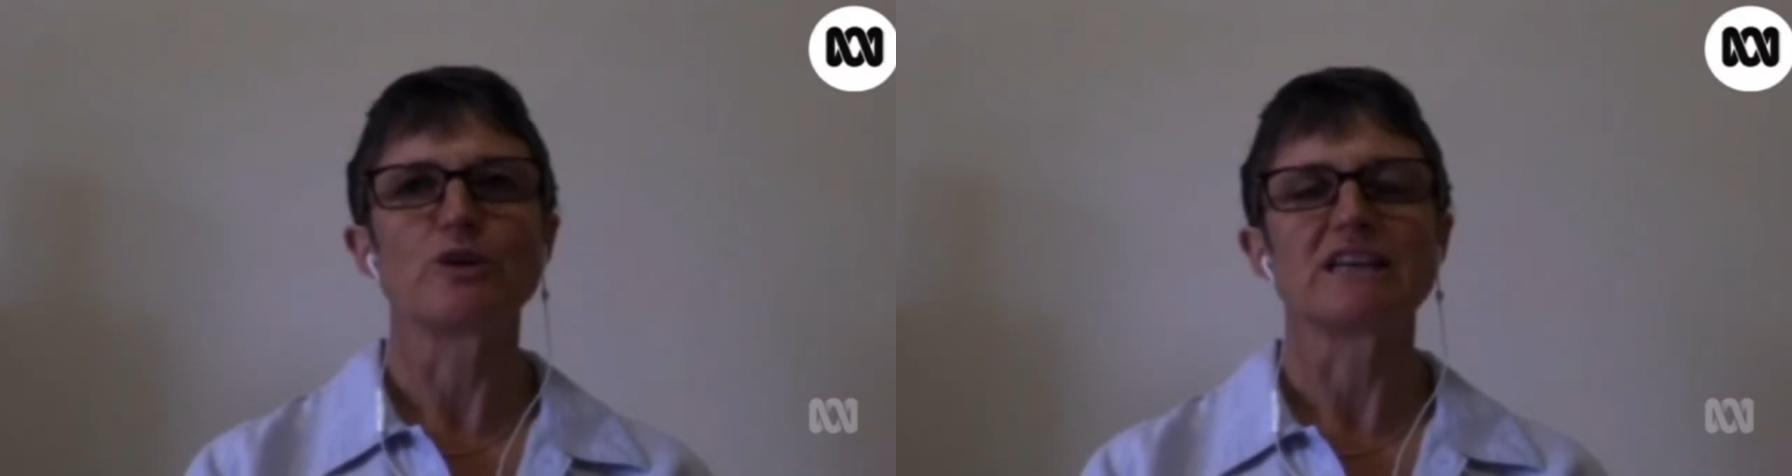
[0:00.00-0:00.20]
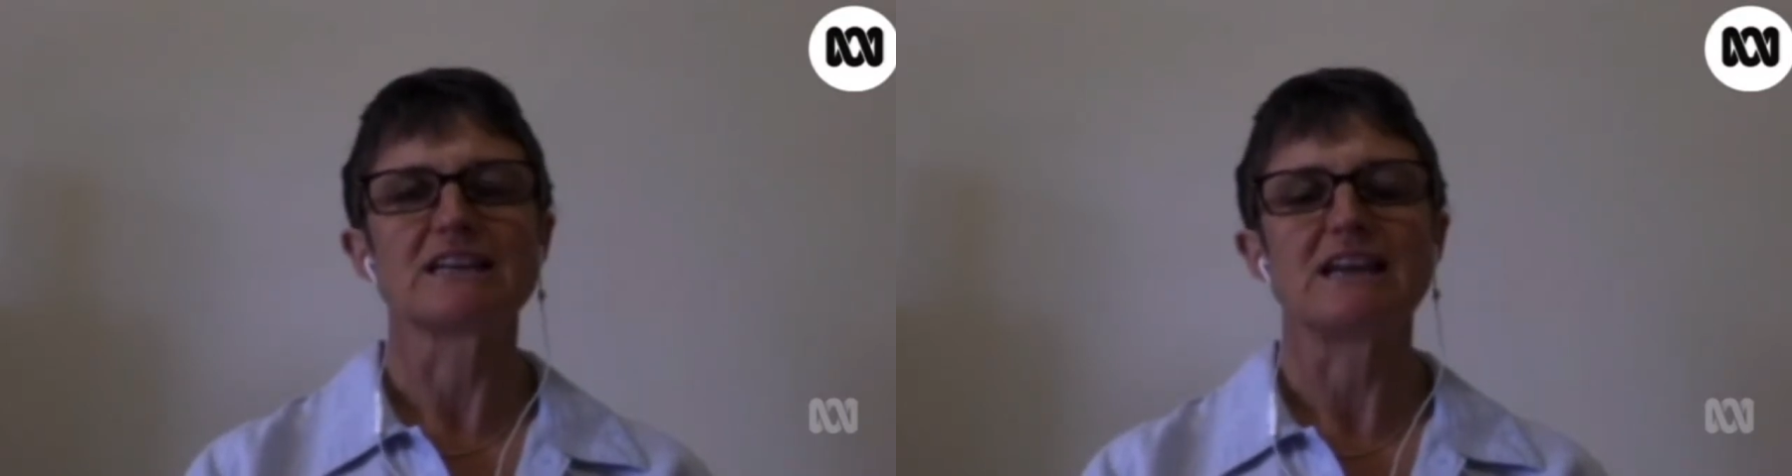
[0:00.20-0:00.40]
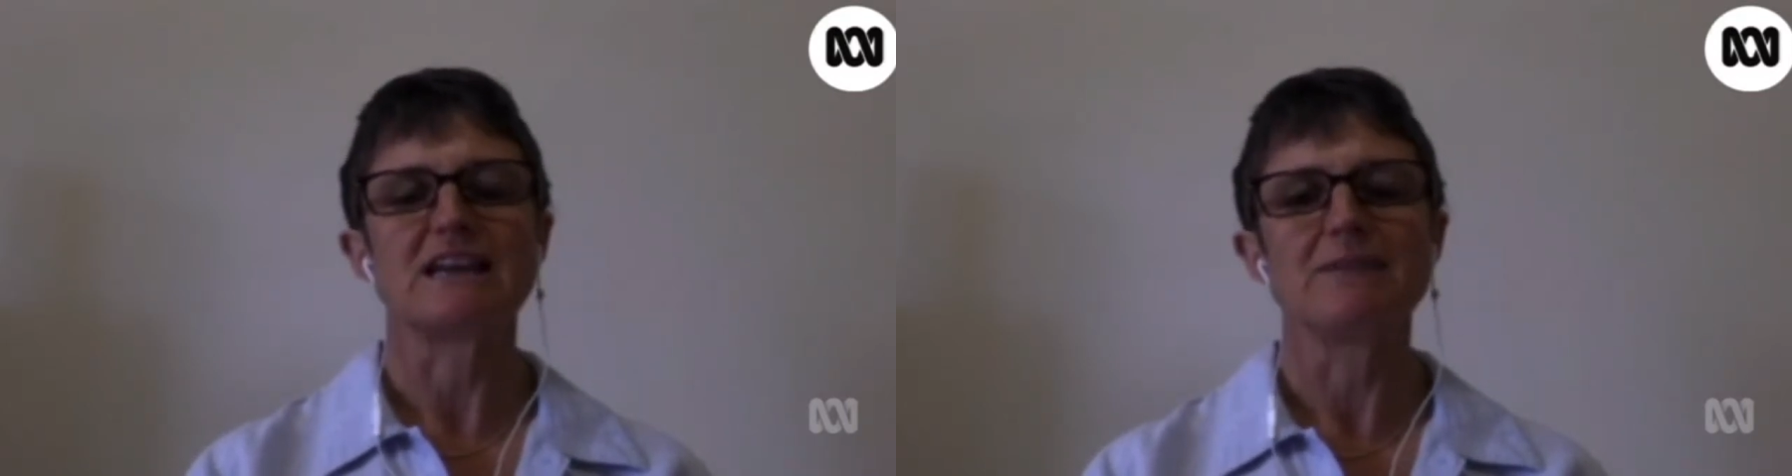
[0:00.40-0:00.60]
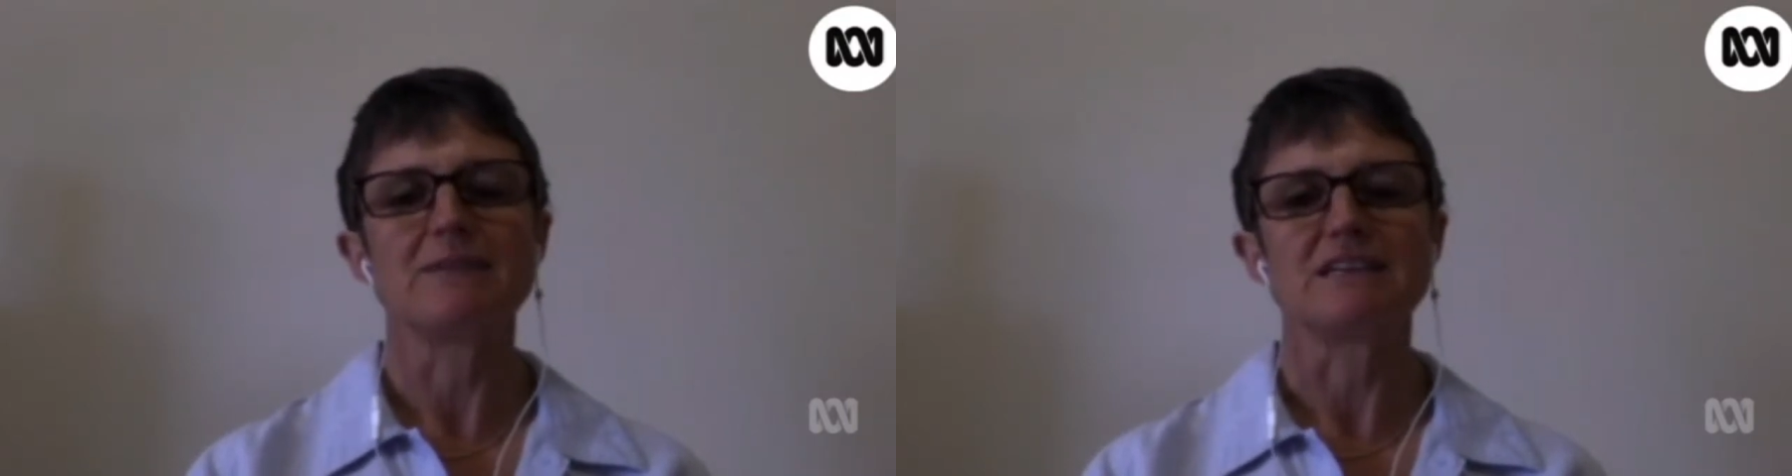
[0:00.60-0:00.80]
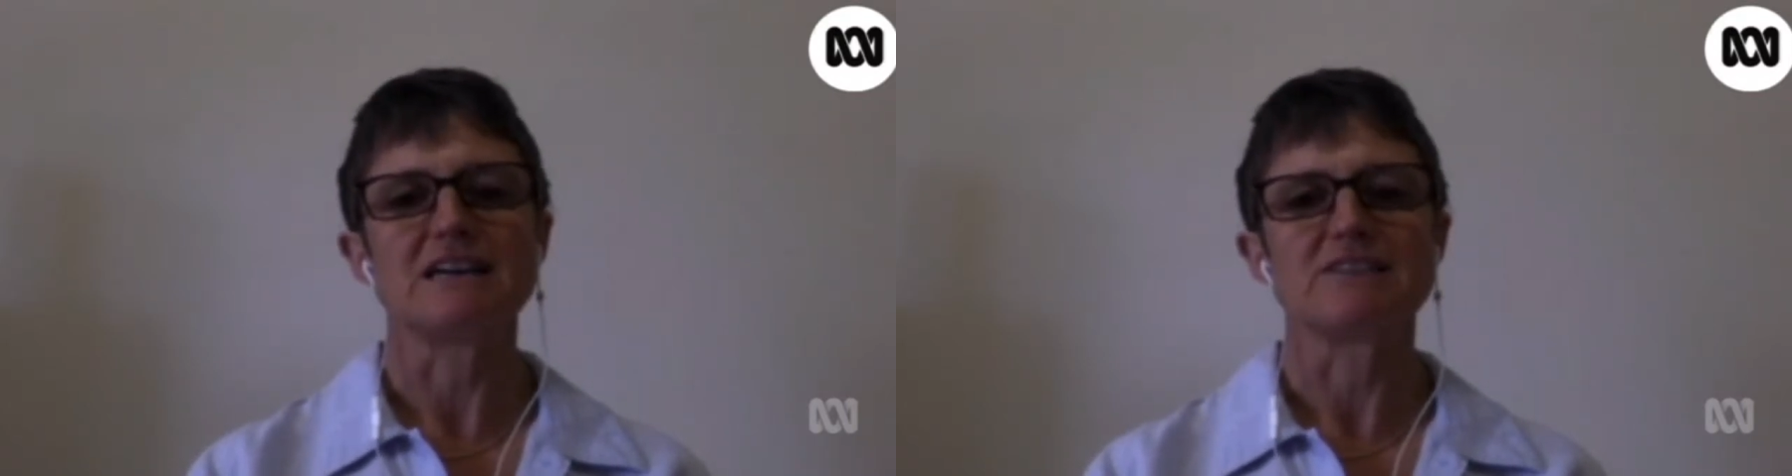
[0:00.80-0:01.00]
climate
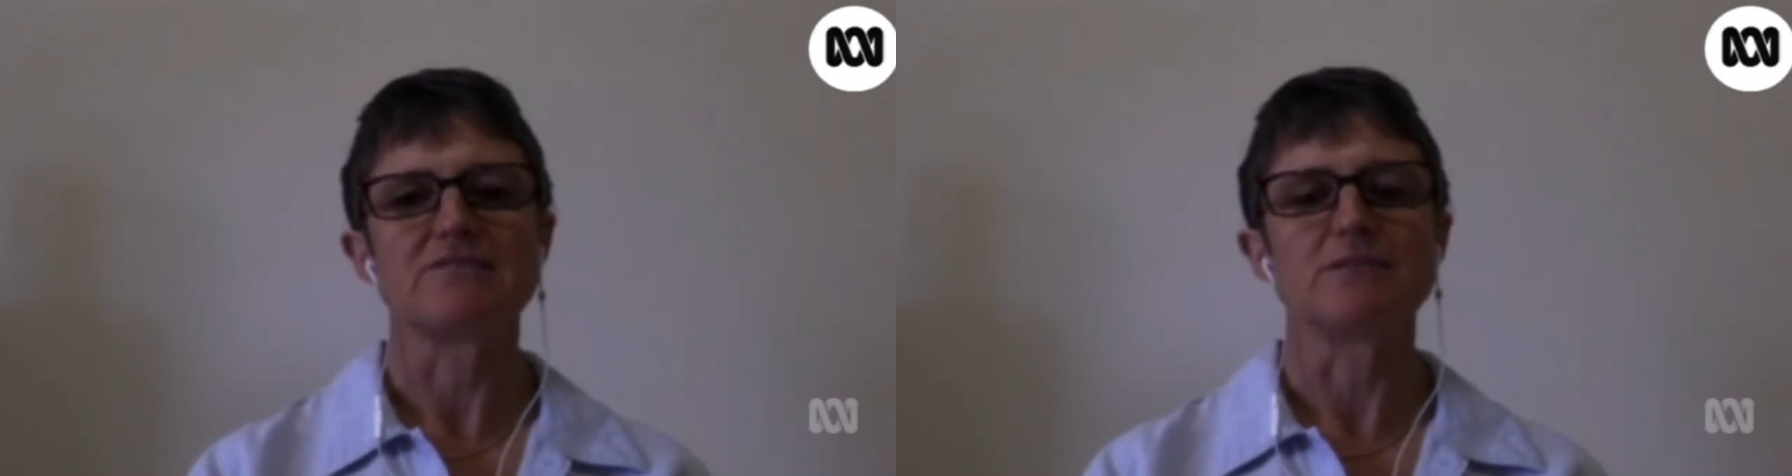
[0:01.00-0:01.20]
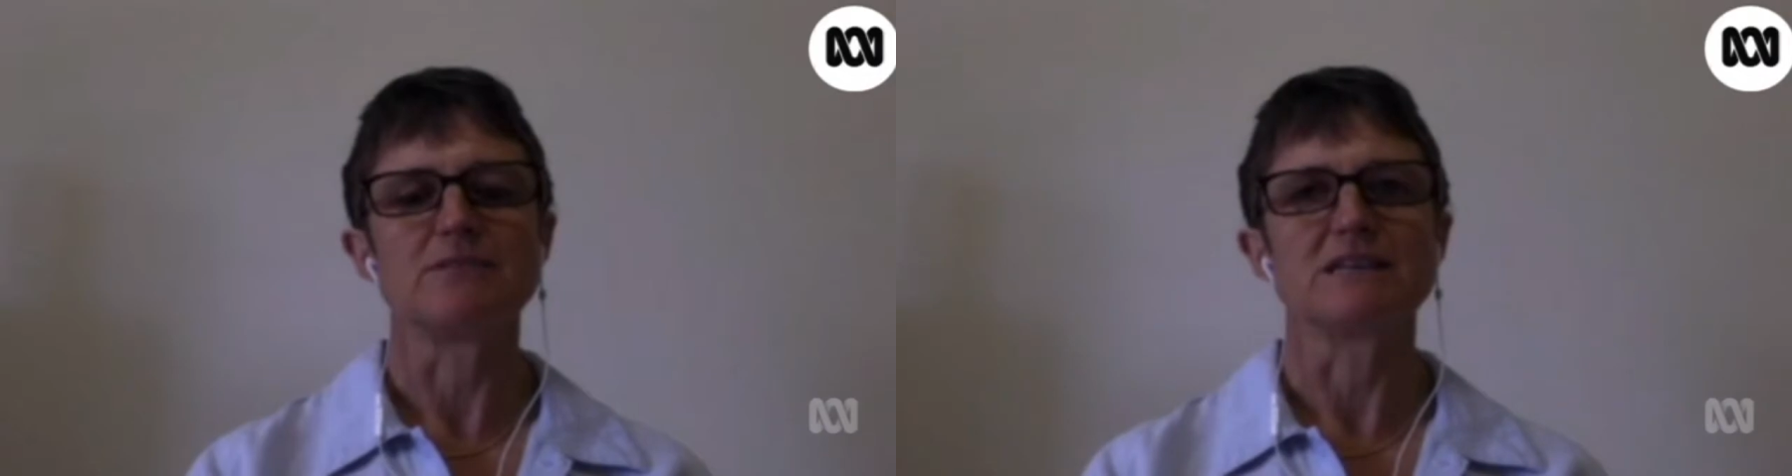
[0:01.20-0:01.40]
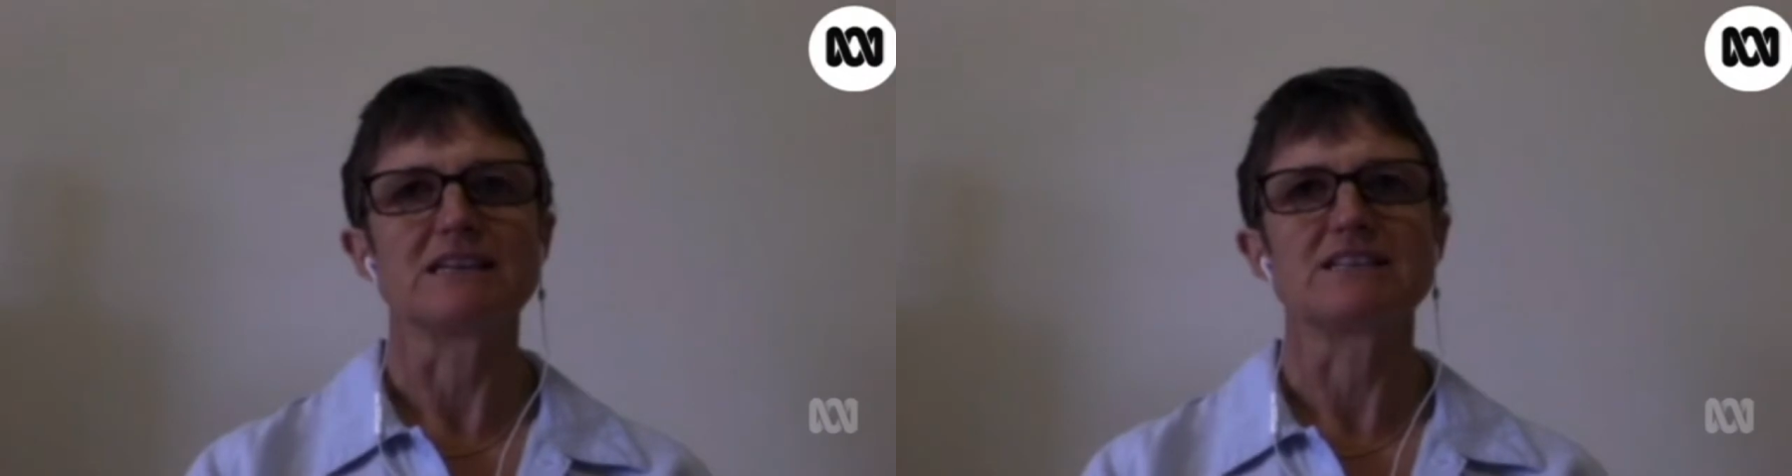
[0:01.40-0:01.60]
data in the Middle East